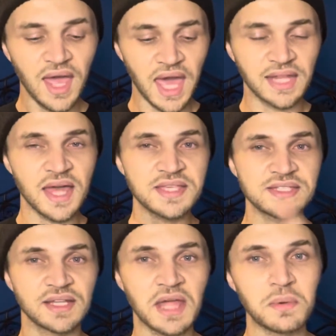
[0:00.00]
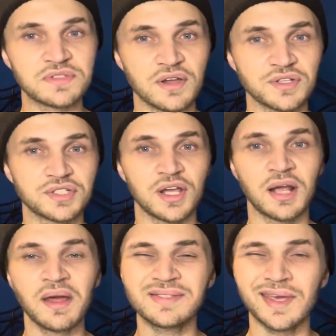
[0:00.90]
And they said they was all sharing.
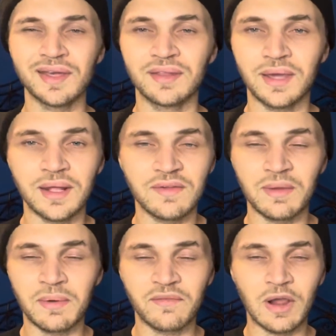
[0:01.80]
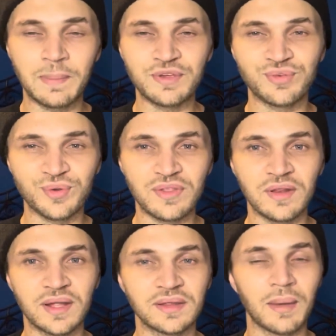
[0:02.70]
Not saying that any of them have herpes or anything
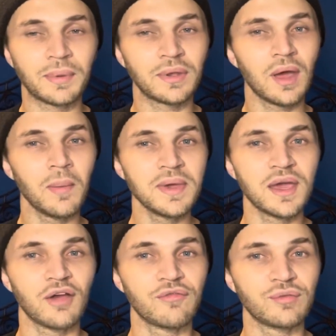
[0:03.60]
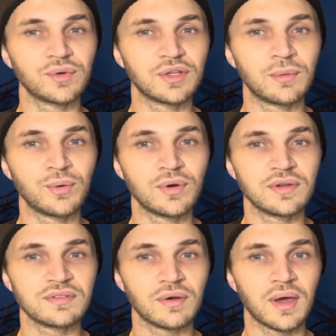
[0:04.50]
like that, but y'all be careful with them
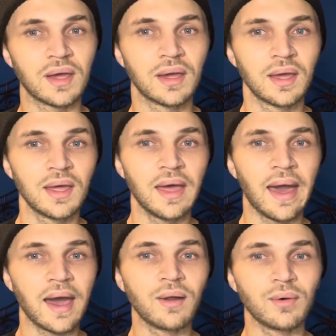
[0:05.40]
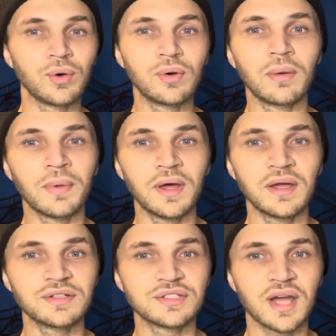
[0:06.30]
hookahs, okay? I don't hookah
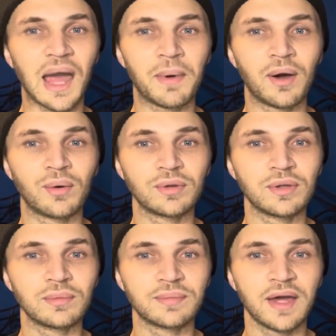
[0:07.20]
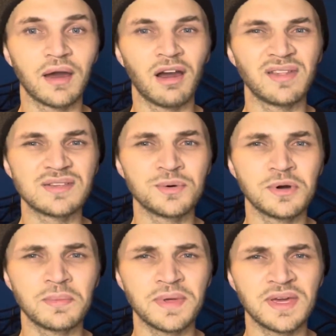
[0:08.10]
much. I got my own little, they call these
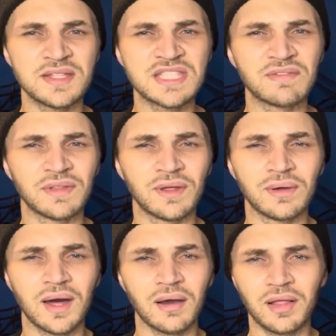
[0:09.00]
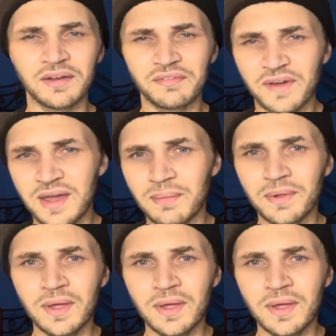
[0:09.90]
hookah pins, even though I call it a vape.